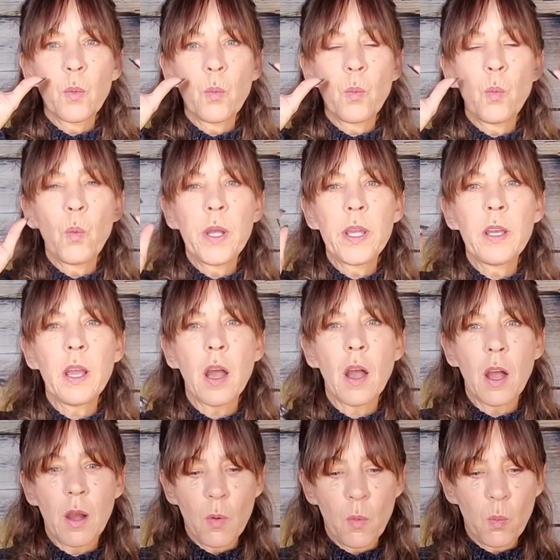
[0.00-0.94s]
We
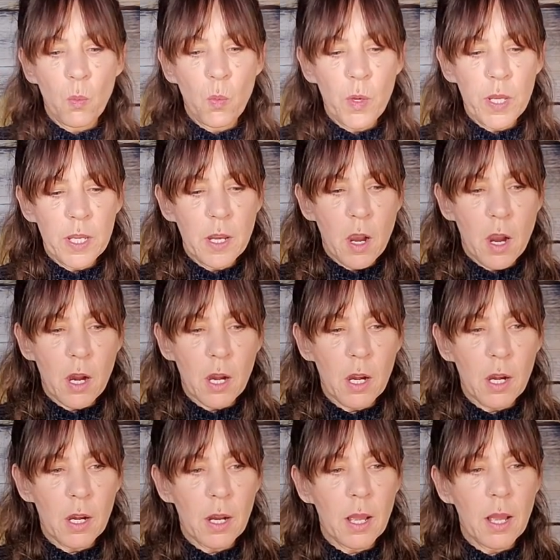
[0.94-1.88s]

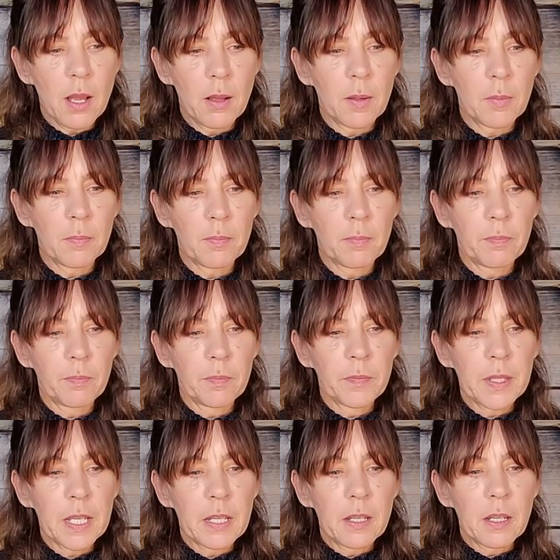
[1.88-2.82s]
are,
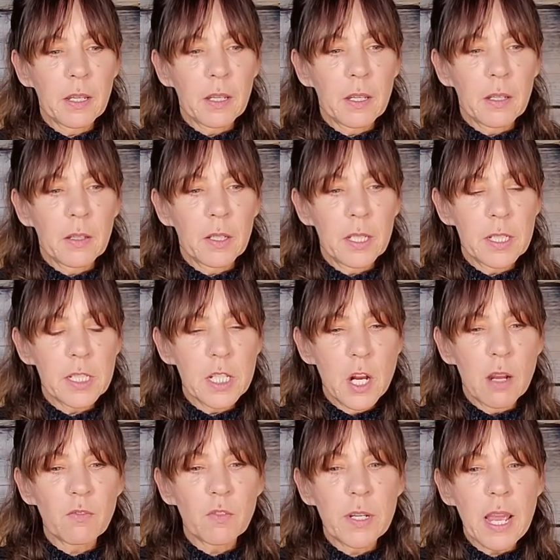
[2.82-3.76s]
it's
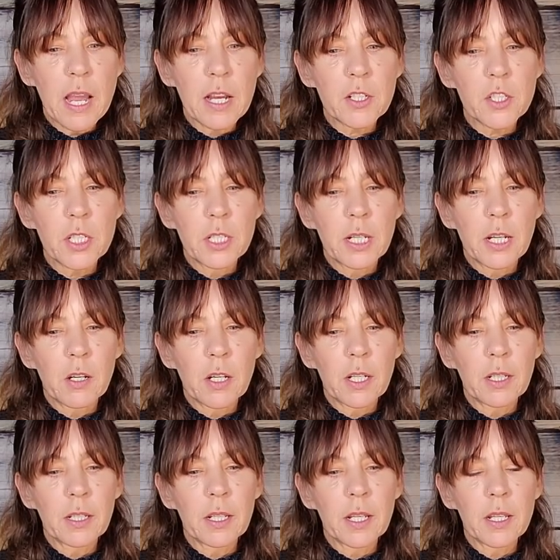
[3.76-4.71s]
not
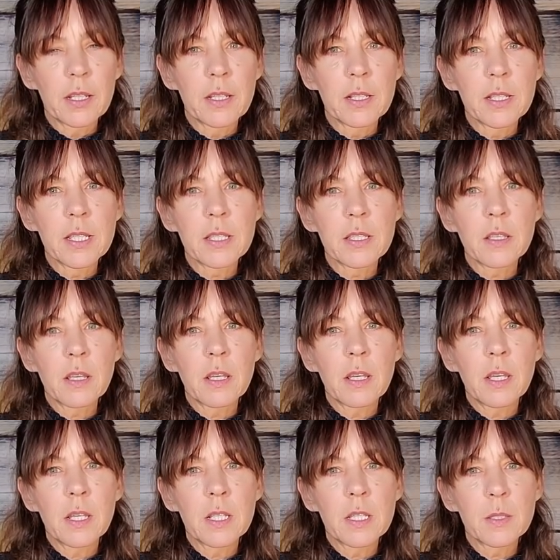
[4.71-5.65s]
reactionary,
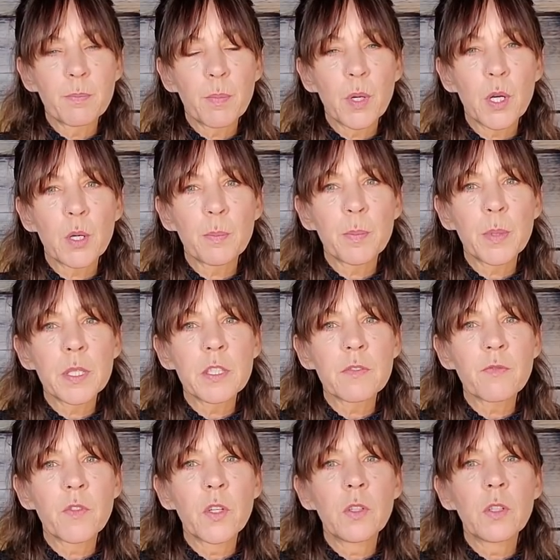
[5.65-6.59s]
it's
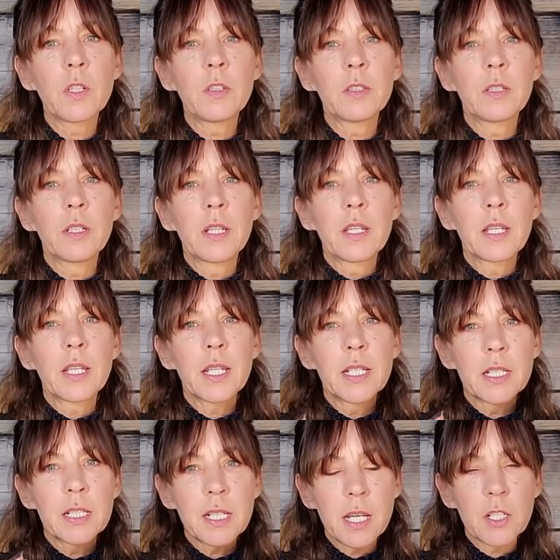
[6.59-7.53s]
purposeful,
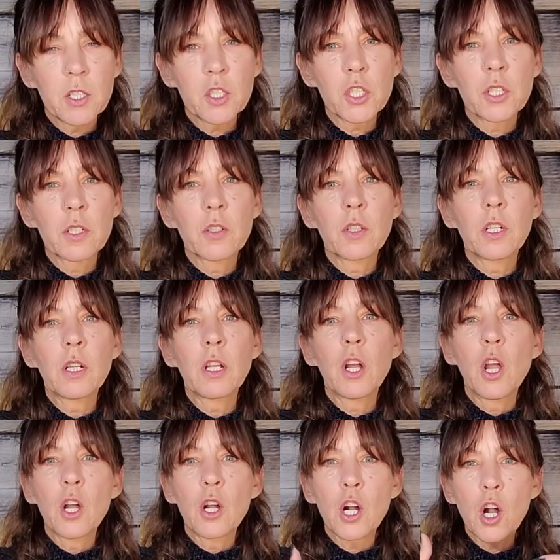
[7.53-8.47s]
intentional,
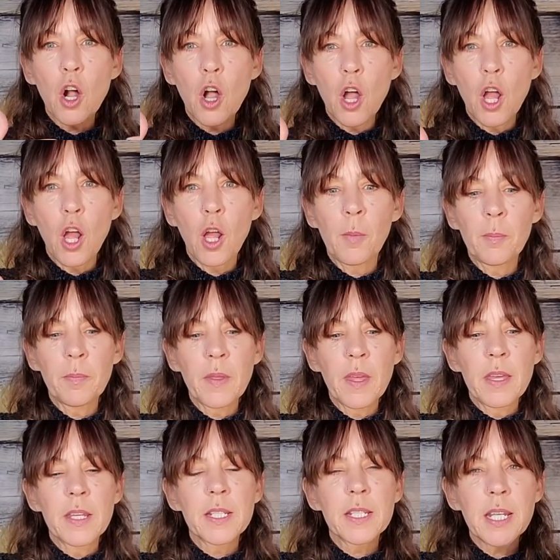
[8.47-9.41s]
calm,
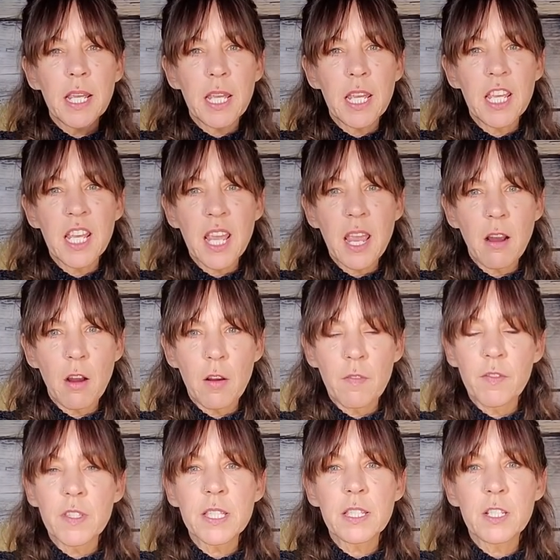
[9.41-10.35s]
taking care of
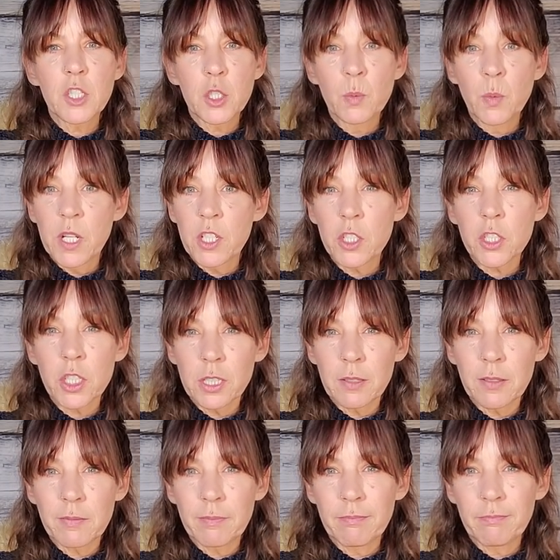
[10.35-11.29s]
a situation.
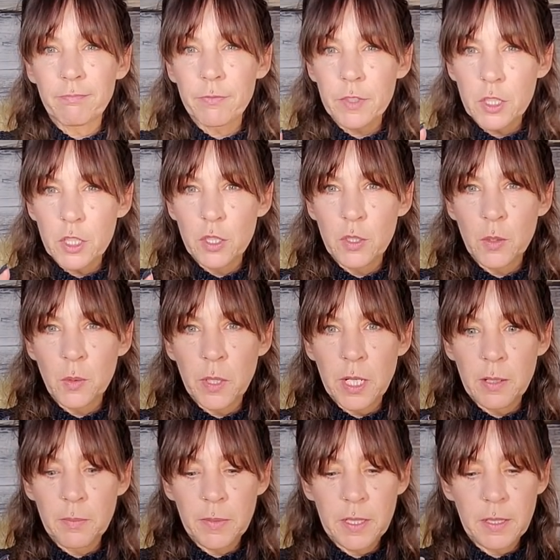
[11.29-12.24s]
So you know what
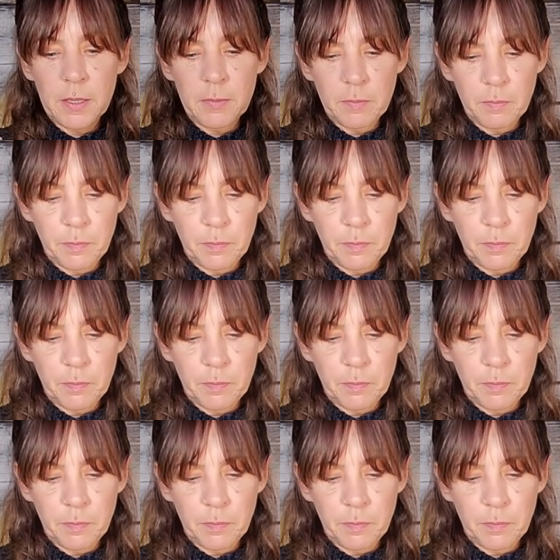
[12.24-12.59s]
I mean?